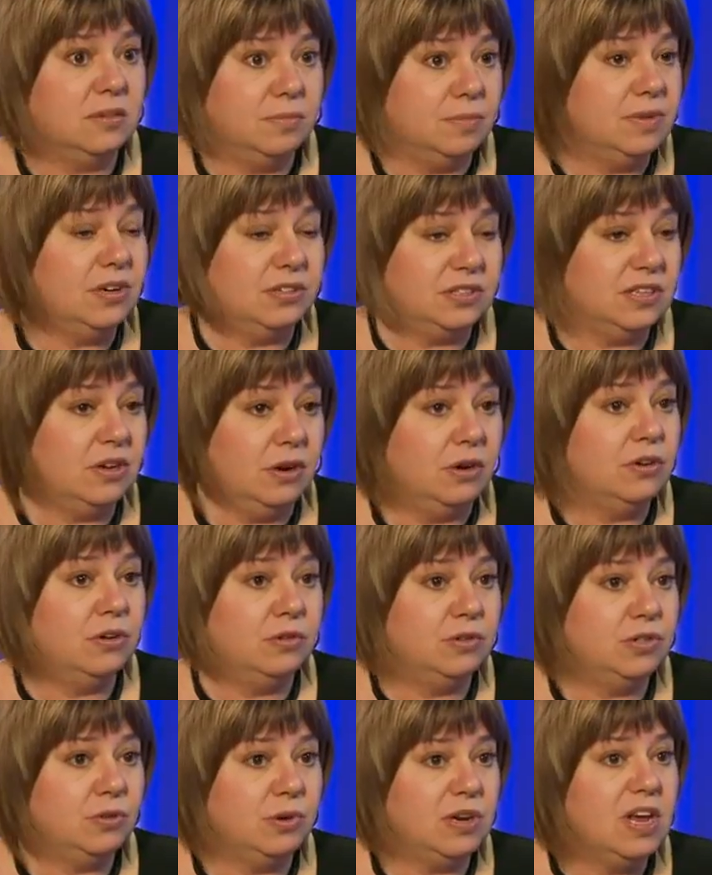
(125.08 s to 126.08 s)
them because they're not
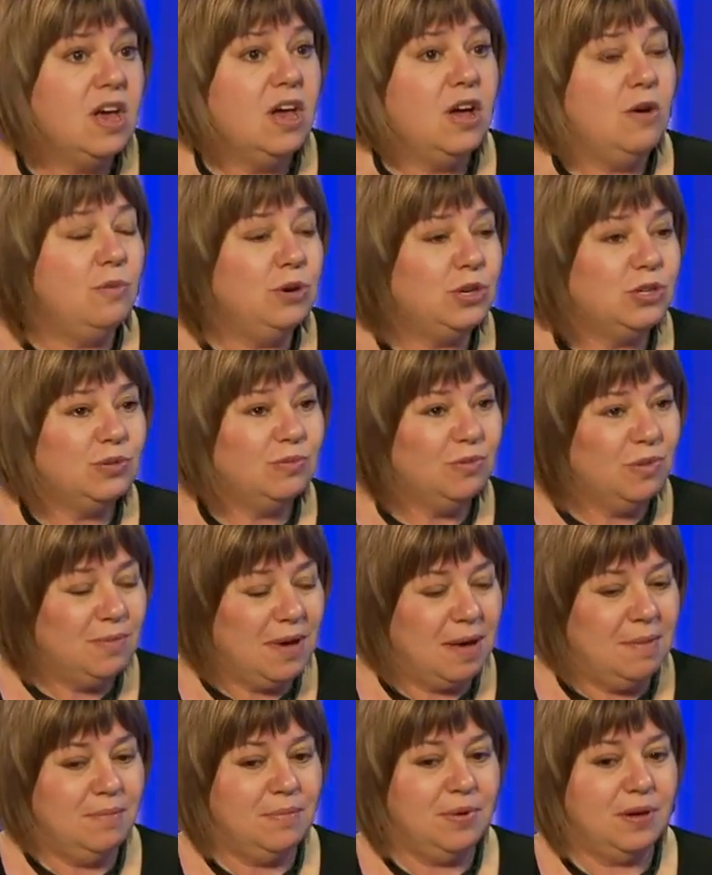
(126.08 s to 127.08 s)
used to it, which,
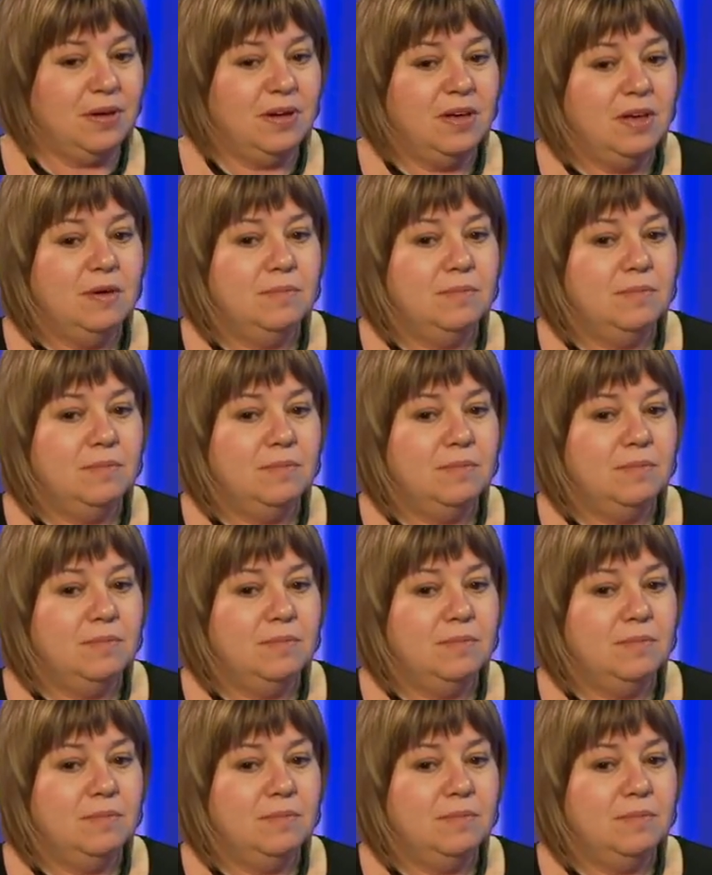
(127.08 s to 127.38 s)
remember,